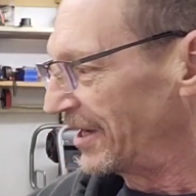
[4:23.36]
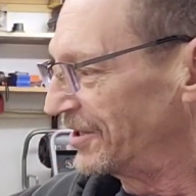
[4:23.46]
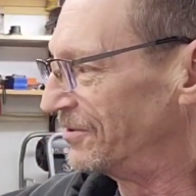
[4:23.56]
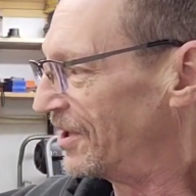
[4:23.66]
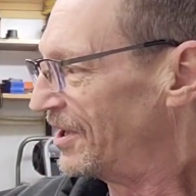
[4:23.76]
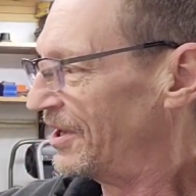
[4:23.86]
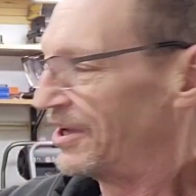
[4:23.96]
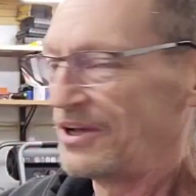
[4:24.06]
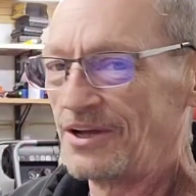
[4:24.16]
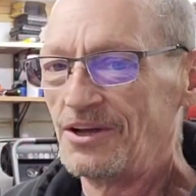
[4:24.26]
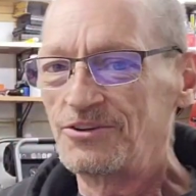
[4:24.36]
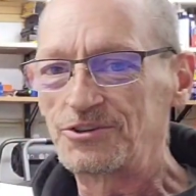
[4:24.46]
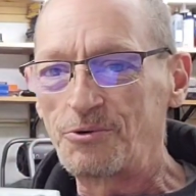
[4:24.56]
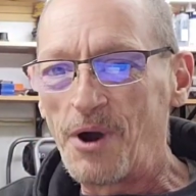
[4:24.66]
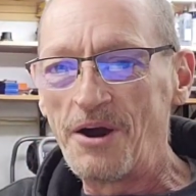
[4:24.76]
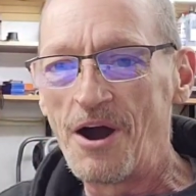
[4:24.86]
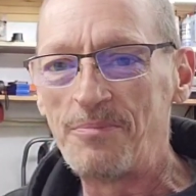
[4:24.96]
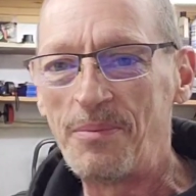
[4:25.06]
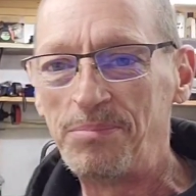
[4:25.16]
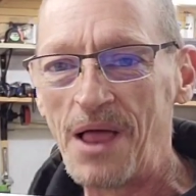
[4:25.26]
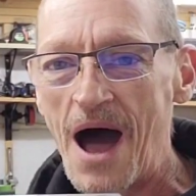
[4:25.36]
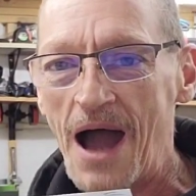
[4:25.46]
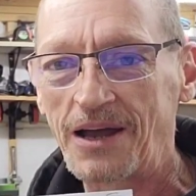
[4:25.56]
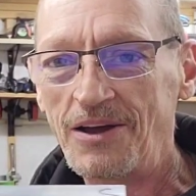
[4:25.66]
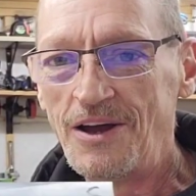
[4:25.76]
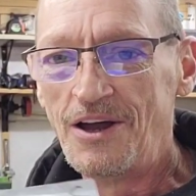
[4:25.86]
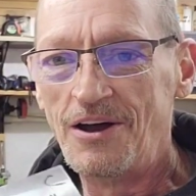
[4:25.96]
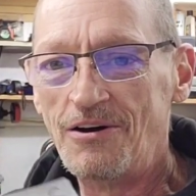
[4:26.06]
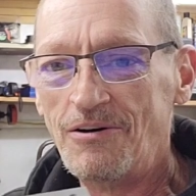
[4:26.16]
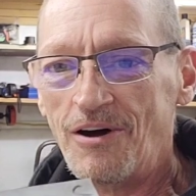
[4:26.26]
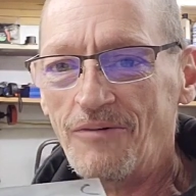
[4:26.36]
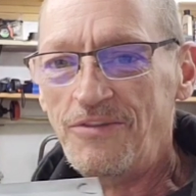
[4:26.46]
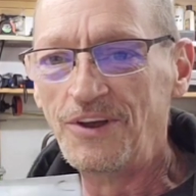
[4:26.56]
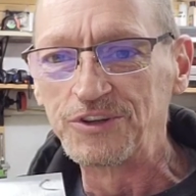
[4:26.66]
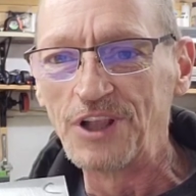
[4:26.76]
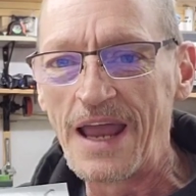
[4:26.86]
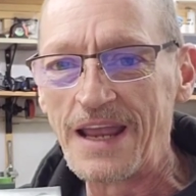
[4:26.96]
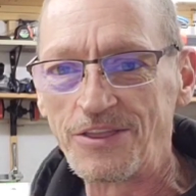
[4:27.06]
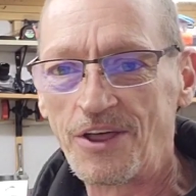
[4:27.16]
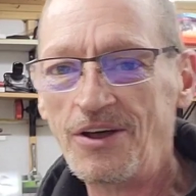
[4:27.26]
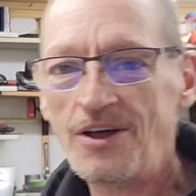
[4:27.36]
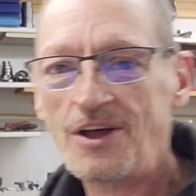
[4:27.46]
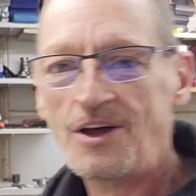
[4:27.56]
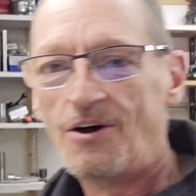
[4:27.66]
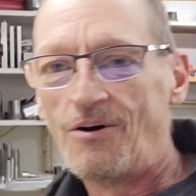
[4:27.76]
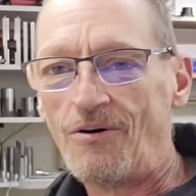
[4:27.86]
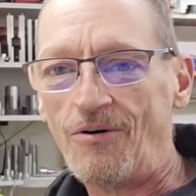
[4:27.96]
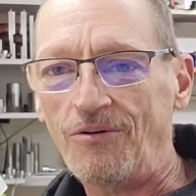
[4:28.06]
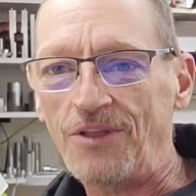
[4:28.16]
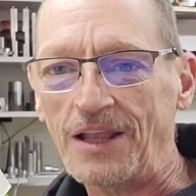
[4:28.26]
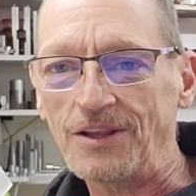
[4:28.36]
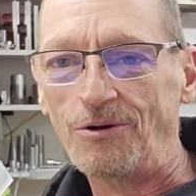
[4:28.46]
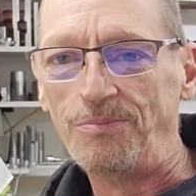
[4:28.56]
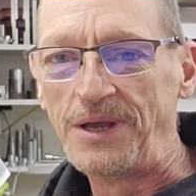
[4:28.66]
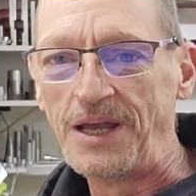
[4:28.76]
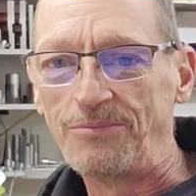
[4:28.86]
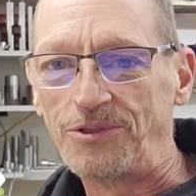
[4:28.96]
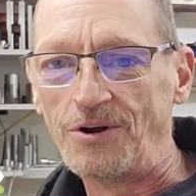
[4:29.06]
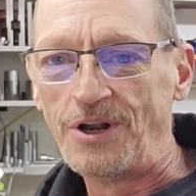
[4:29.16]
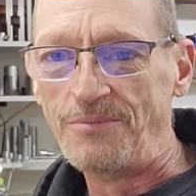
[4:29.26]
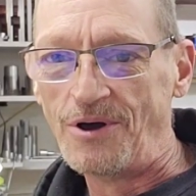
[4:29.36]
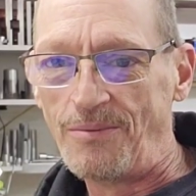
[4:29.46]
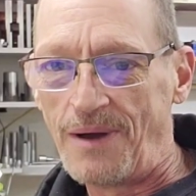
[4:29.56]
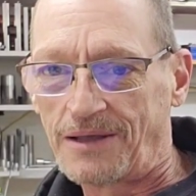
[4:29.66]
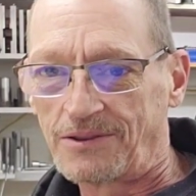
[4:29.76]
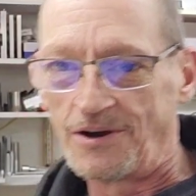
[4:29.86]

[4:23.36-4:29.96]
can square up a block of this length on that little PM30 mill back